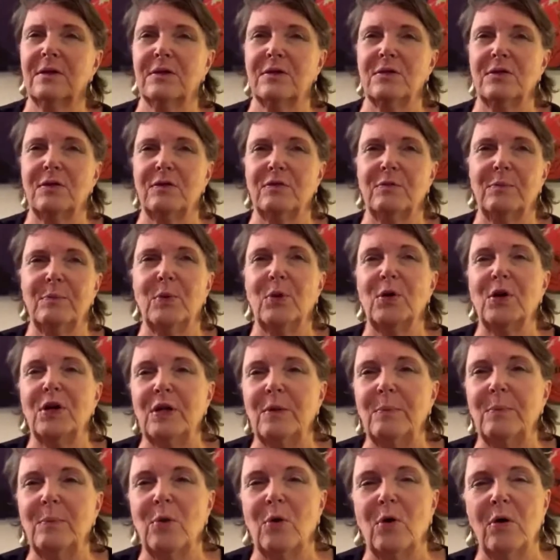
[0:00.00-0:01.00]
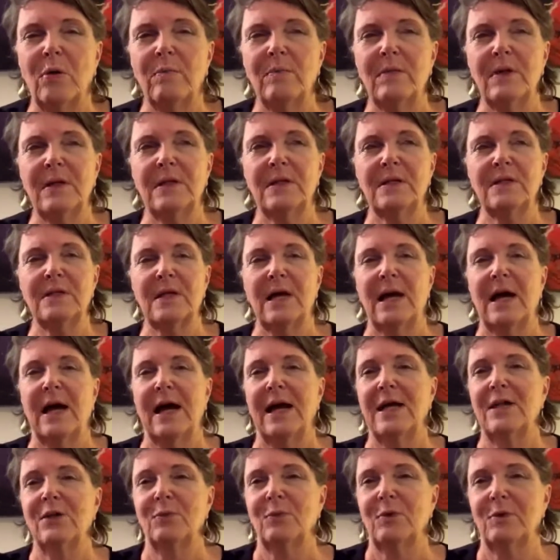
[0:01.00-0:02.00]
sort of book an appointment
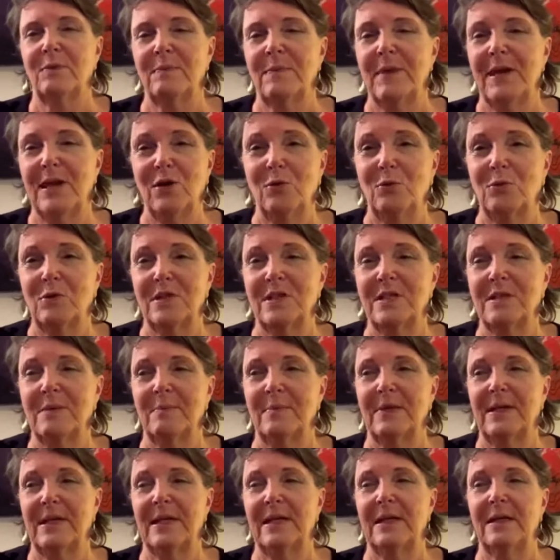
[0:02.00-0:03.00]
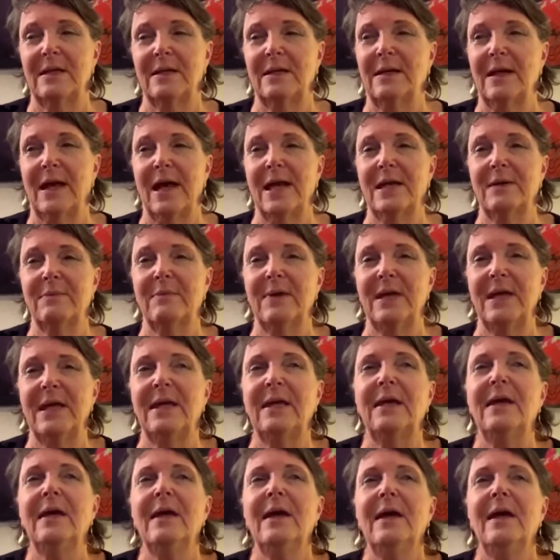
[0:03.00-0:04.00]
either with me or with somebody like
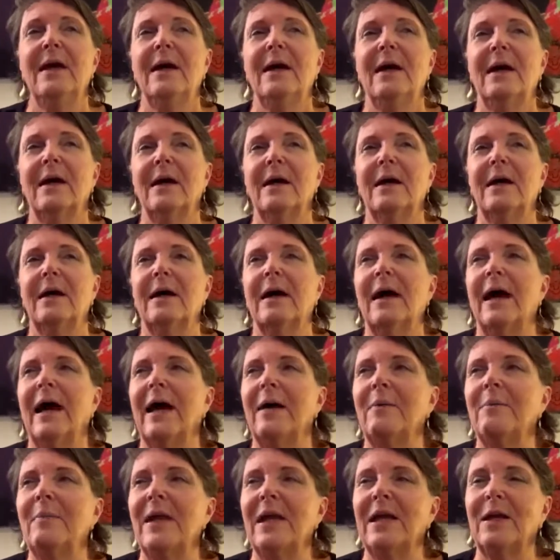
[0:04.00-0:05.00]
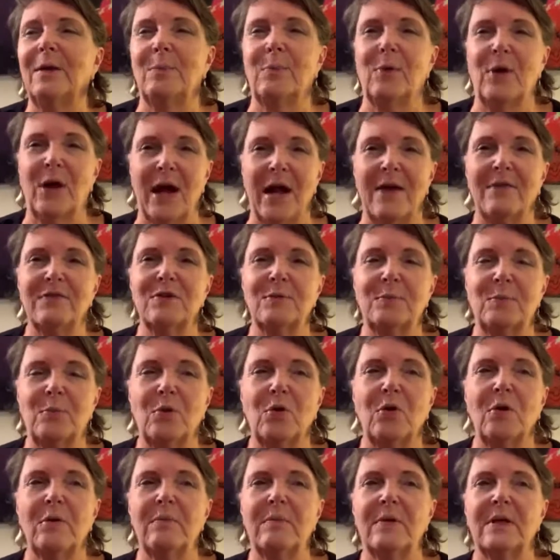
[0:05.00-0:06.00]
me uh, and make a private
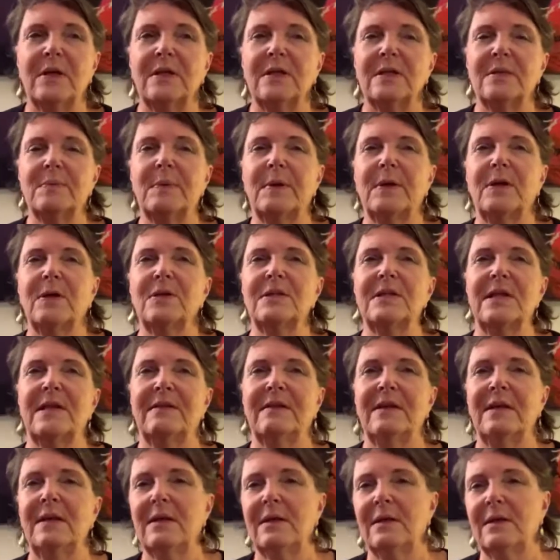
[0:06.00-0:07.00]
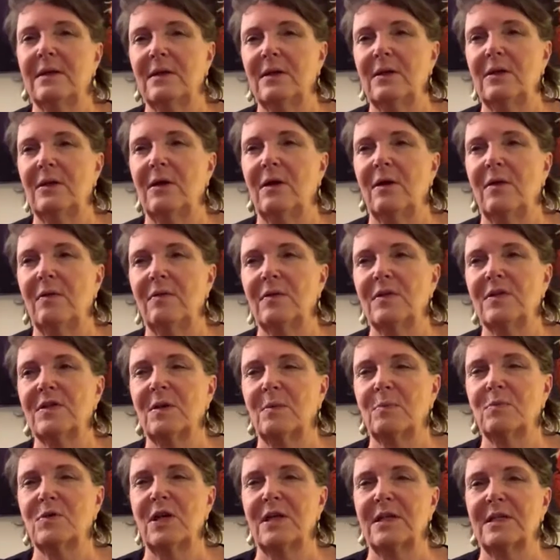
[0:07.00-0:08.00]
appointment because I think you know the
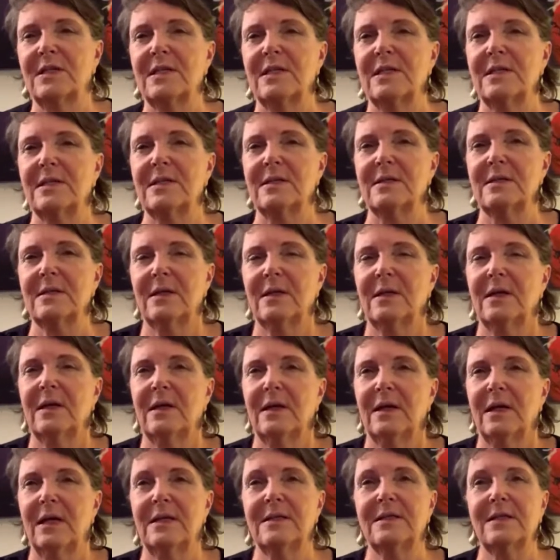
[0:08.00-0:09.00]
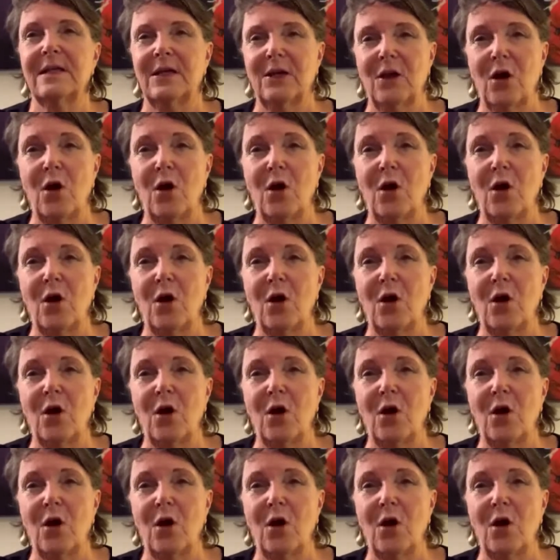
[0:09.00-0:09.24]
subject is it's a